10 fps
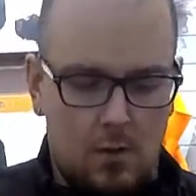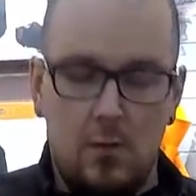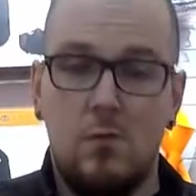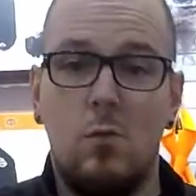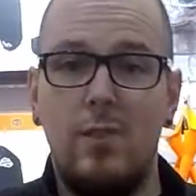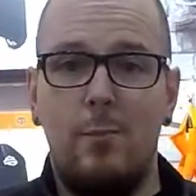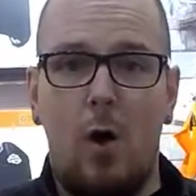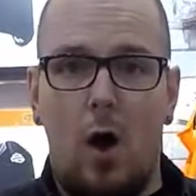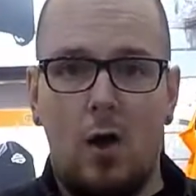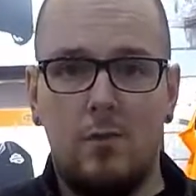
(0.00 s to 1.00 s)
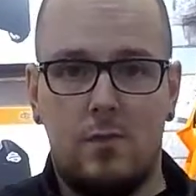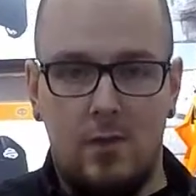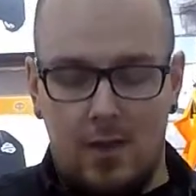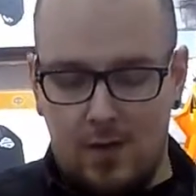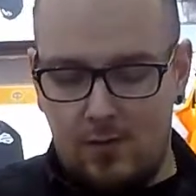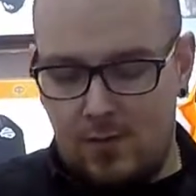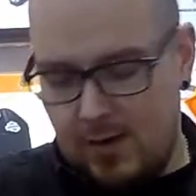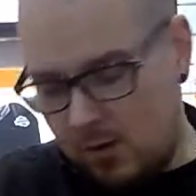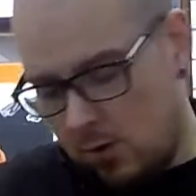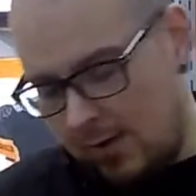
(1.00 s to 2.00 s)
So in the box, like I said,
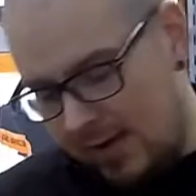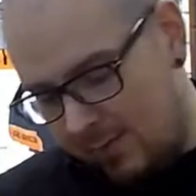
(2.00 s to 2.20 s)
you're going to get a